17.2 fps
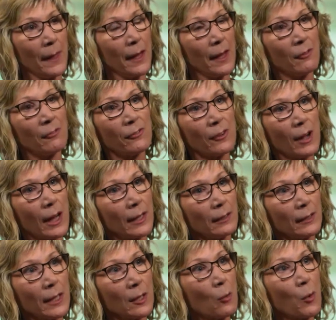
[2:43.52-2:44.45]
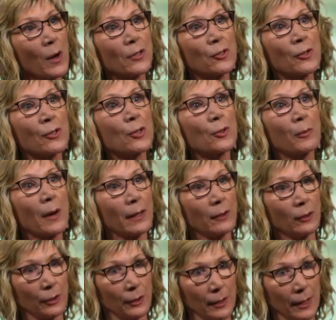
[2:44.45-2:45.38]
And finally, questions
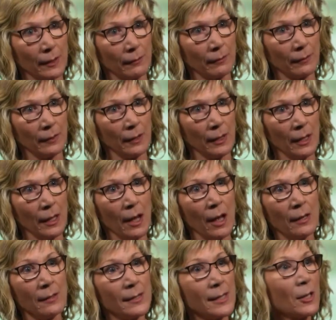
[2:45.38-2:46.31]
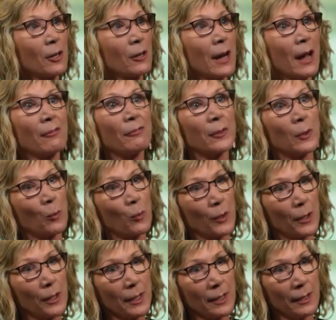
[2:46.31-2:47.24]
around learning. Did our effort
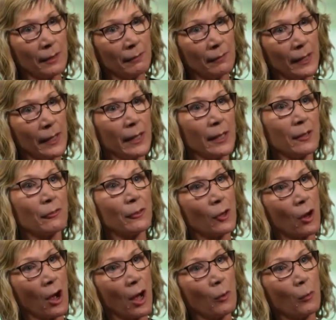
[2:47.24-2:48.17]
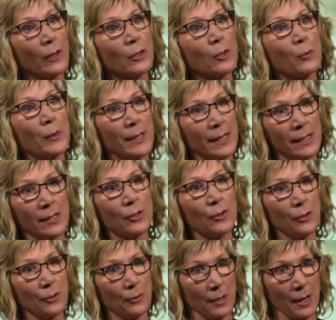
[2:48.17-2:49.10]
work? And if not, what do we need
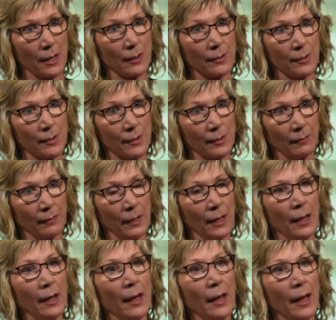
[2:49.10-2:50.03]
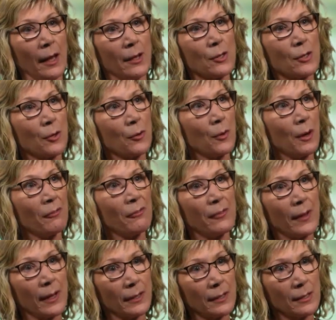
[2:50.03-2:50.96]
to do next? And so
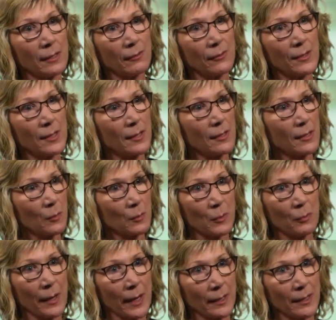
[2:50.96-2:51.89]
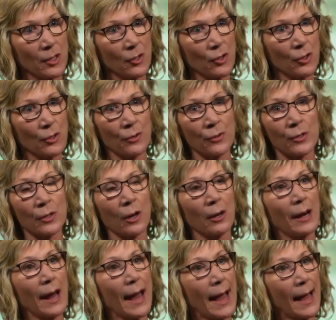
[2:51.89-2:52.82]
effective systems practitioners
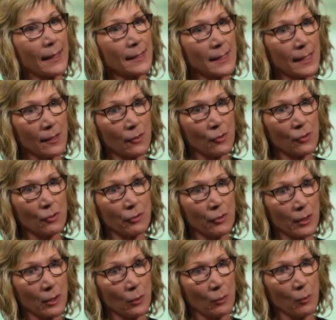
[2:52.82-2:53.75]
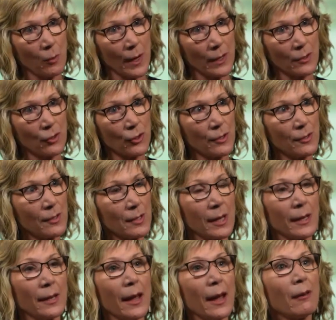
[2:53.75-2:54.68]
are asking those critical questions
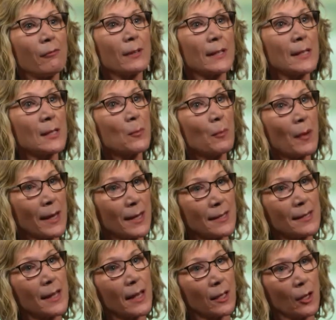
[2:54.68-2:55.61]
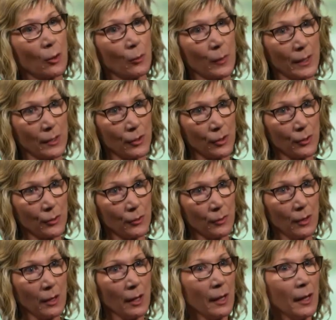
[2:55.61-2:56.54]
in every space they go into,